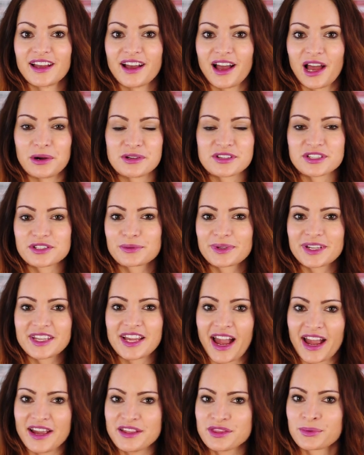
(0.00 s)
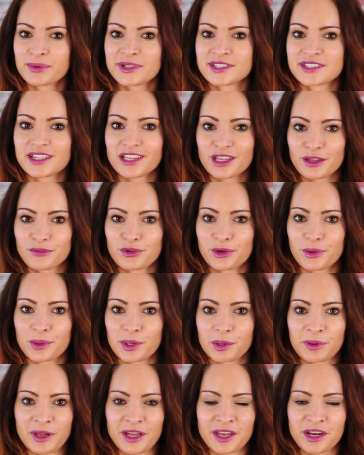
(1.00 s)
I just really hate the ones they give you on the
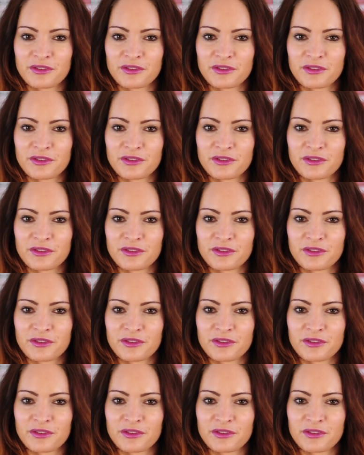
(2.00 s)
plane.